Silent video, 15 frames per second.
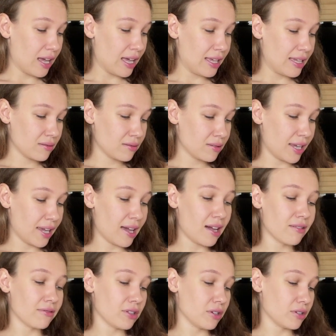and they
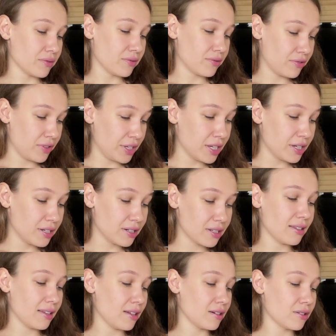have a lot of fears,
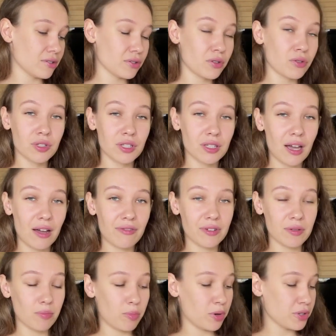they are not good enough,
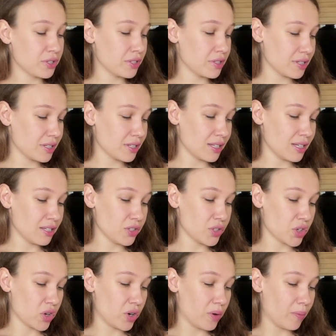imposter
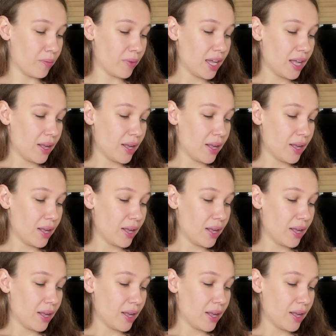syndrome,